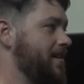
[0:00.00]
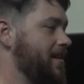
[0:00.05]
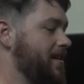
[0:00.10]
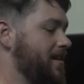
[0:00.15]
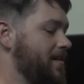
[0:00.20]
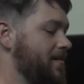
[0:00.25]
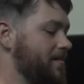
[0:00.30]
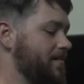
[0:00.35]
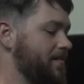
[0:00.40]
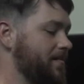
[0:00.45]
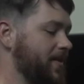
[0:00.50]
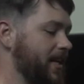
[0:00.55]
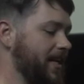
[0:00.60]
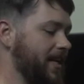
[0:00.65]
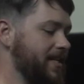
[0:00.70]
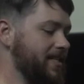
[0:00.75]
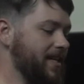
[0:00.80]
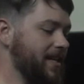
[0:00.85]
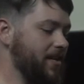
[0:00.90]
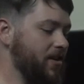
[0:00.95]
um,
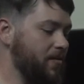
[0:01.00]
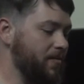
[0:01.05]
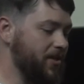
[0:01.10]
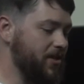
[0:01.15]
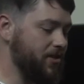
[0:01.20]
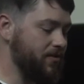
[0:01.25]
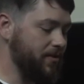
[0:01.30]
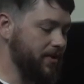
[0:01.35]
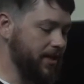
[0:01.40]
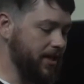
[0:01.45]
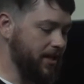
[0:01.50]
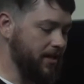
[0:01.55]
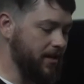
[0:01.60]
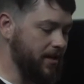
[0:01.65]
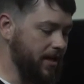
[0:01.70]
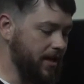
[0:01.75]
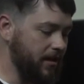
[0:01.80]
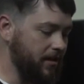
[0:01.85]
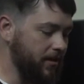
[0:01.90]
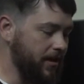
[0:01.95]
like I said, humans are really
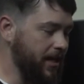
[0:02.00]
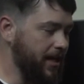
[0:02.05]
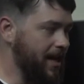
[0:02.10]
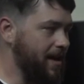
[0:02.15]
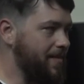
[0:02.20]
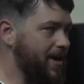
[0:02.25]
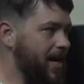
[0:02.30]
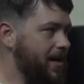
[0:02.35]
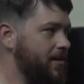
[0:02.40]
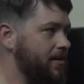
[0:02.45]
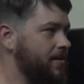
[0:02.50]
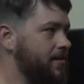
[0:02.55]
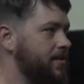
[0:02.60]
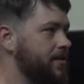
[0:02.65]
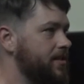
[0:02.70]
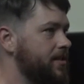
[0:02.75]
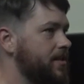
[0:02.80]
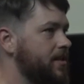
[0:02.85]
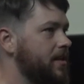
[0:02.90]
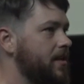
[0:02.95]
good at looking at
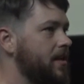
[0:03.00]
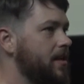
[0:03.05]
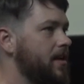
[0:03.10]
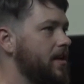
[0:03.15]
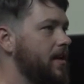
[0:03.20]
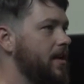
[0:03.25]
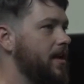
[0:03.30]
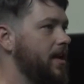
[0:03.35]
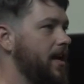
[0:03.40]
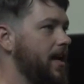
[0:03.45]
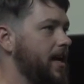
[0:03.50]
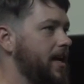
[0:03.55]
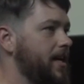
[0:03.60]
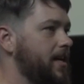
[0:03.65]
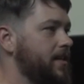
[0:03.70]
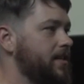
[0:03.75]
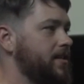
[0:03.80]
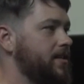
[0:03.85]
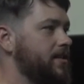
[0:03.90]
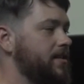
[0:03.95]
patterns
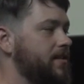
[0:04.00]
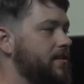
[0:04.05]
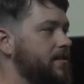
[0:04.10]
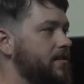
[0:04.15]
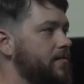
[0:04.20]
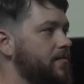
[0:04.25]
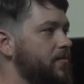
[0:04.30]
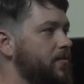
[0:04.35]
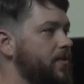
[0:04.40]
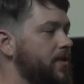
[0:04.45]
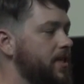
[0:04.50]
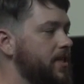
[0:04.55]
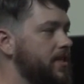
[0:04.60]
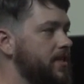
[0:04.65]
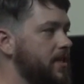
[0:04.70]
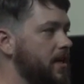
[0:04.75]
and put the